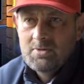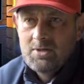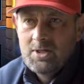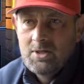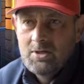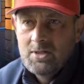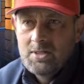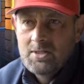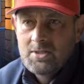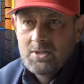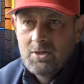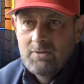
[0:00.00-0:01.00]
you know, and
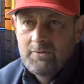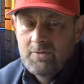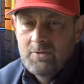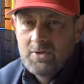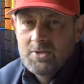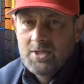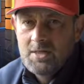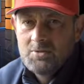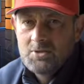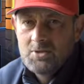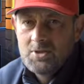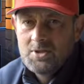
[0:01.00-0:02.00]
he's gone through the same
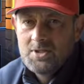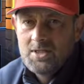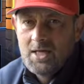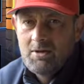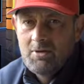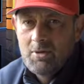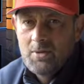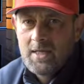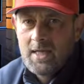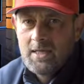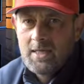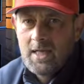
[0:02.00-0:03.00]
sort of scenario
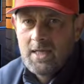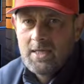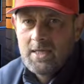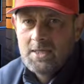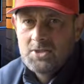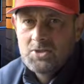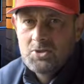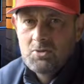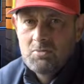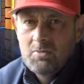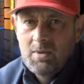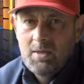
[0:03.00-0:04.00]
again, getting hitched
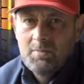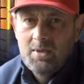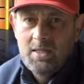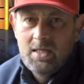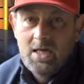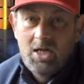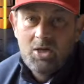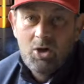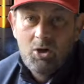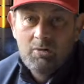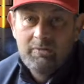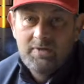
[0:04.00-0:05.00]
up. Maybe
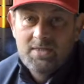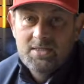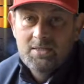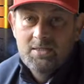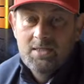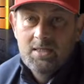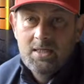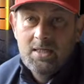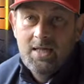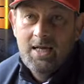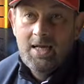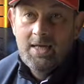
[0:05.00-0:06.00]
golf isn't
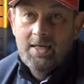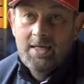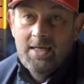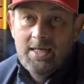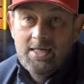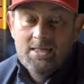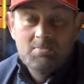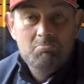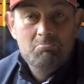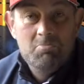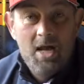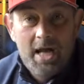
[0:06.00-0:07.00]
his
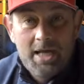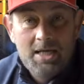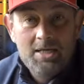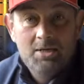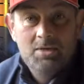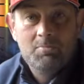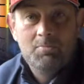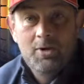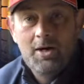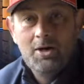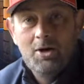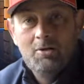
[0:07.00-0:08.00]
main
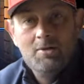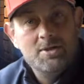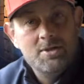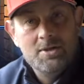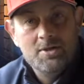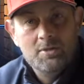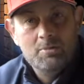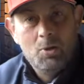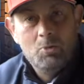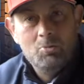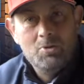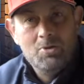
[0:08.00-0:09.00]
priority at the
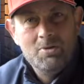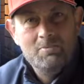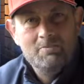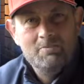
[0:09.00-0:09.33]
moment.